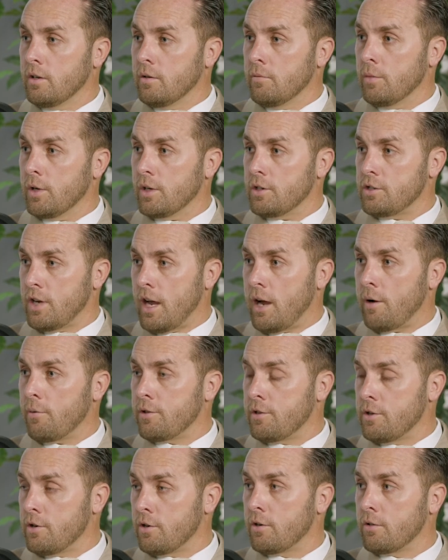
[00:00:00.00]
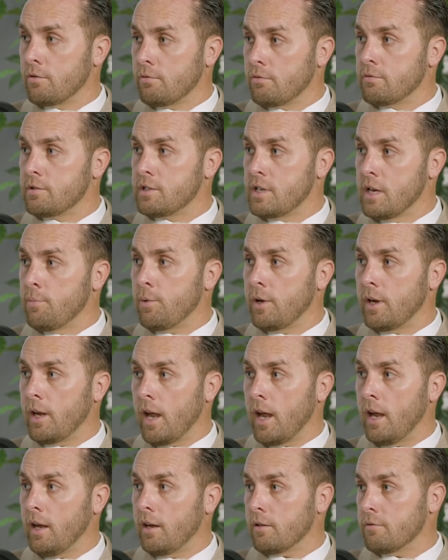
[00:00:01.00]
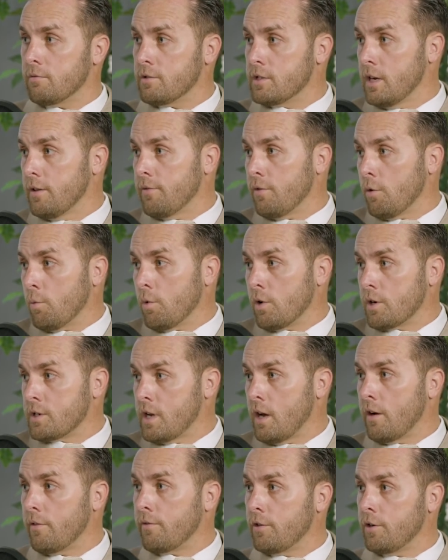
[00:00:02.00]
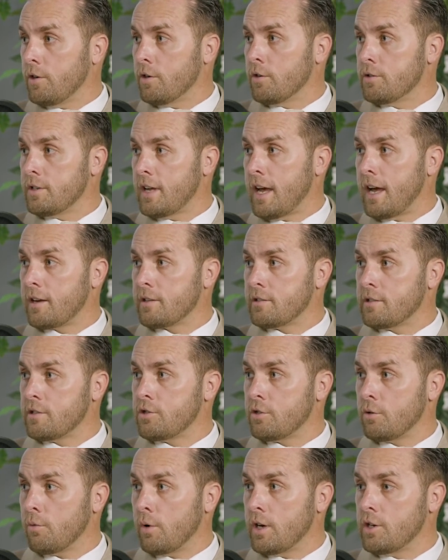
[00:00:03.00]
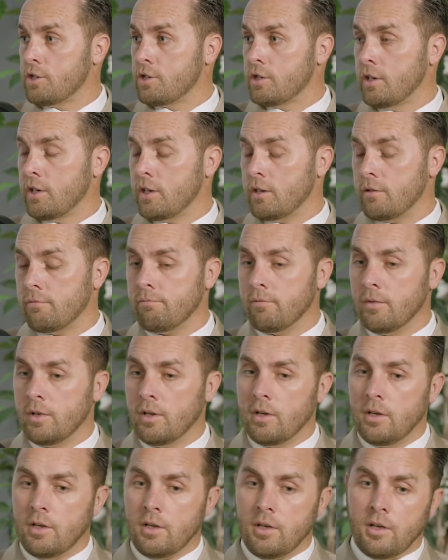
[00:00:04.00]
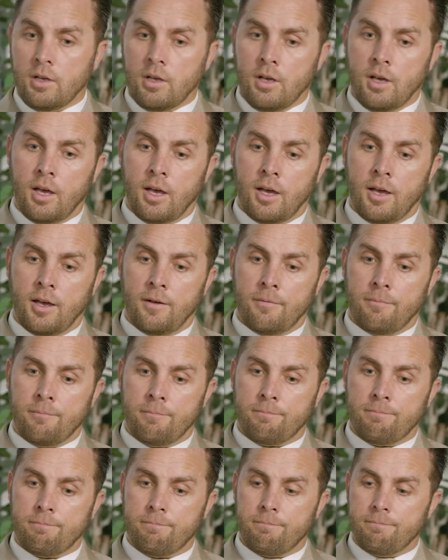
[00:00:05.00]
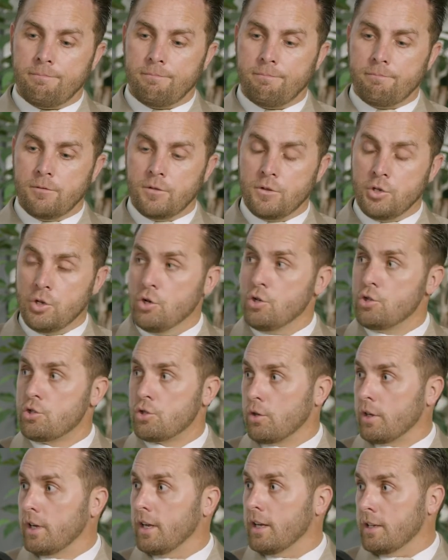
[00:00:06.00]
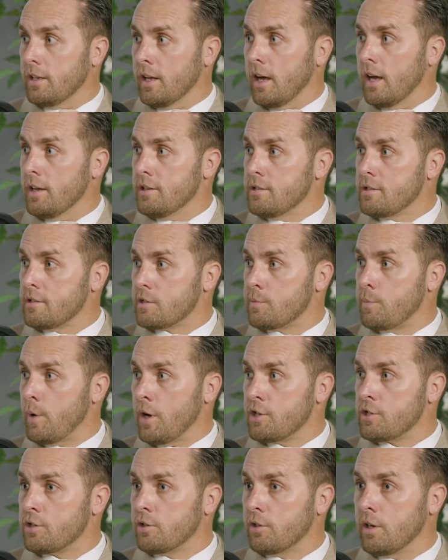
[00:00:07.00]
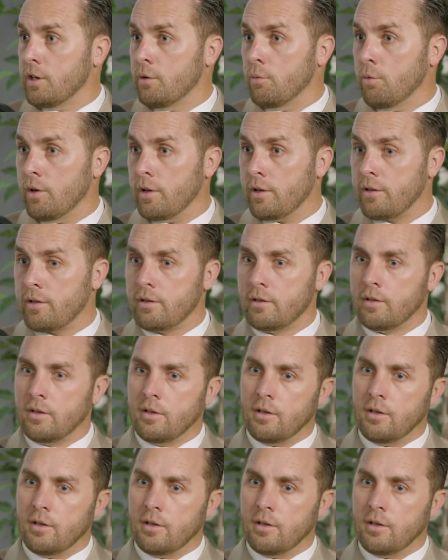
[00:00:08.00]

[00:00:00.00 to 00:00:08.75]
but chat with your CPA and see if it works out for your tax situation. And usually it does, especially with,